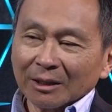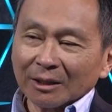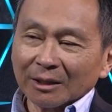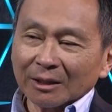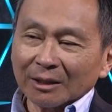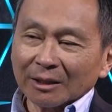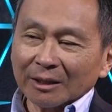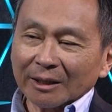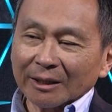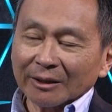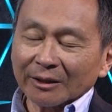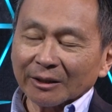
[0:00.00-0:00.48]

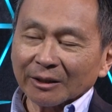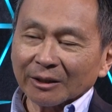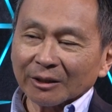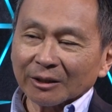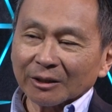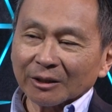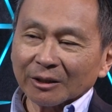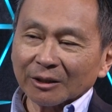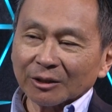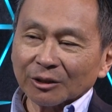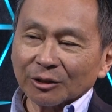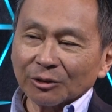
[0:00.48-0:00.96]
Uh, I
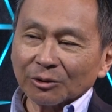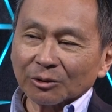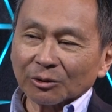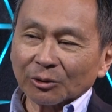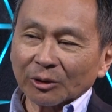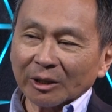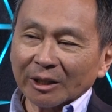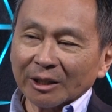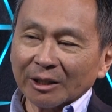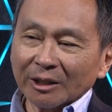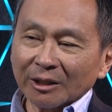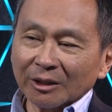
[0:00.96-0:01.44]
think that
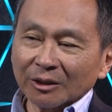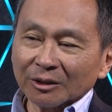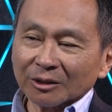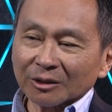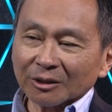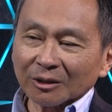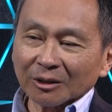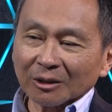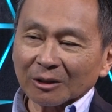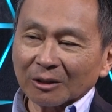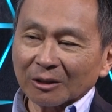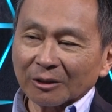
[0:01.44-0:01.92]

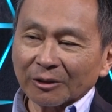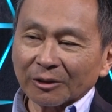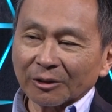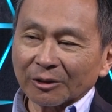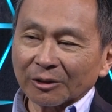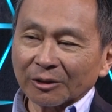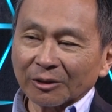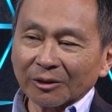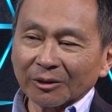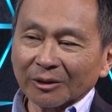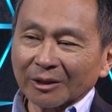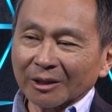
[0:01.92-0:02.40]
Ukrainians are
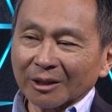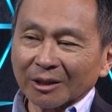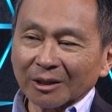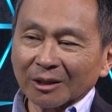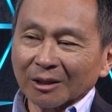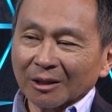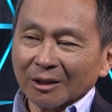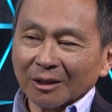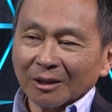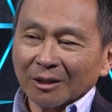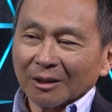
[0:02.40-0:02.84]
clear that